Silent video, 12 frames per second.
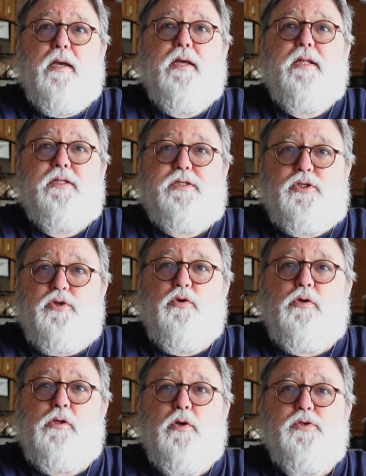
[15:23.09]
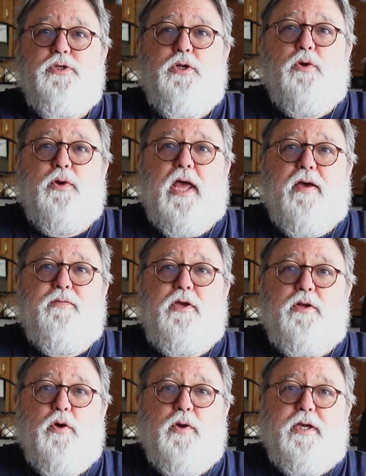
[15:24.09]
it's too close, you
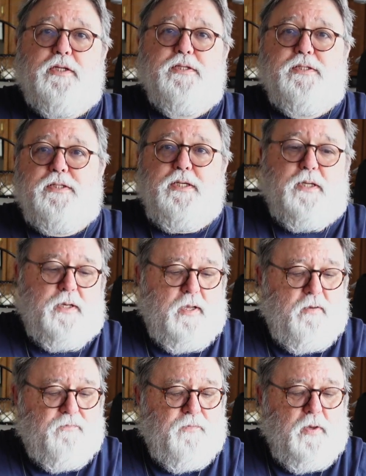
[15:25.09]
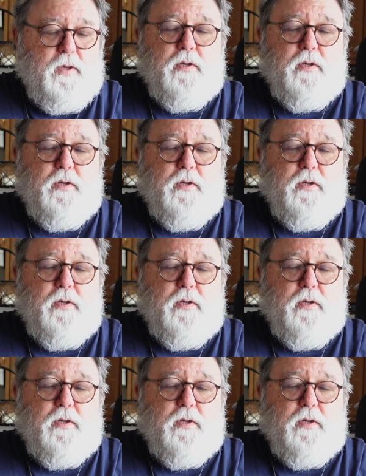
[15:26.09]
don't get to see enough.